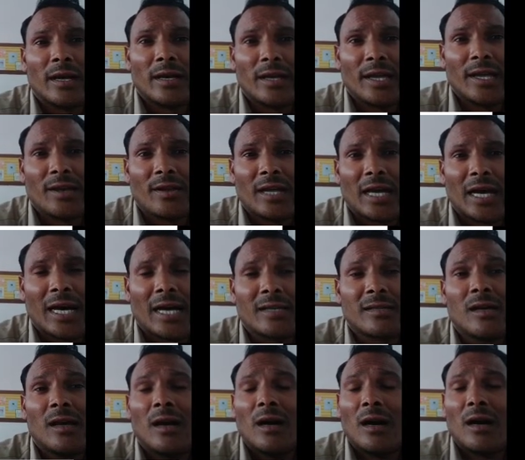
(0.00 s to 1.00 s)
areas
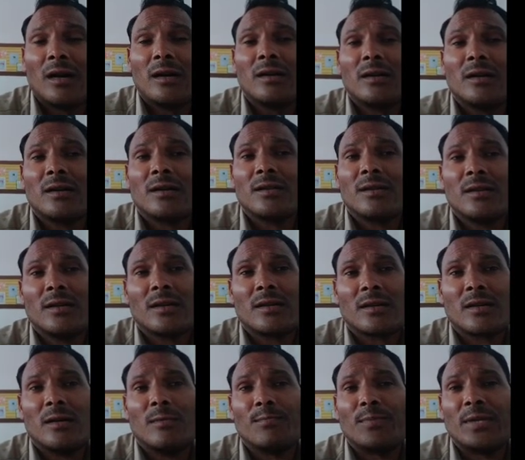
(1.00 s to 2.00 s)
under their
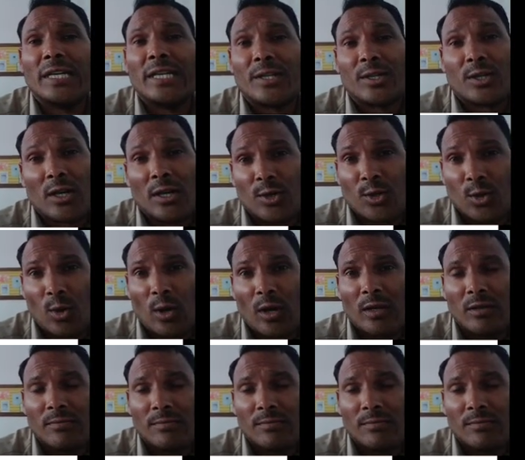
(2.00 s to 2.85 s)
complete control.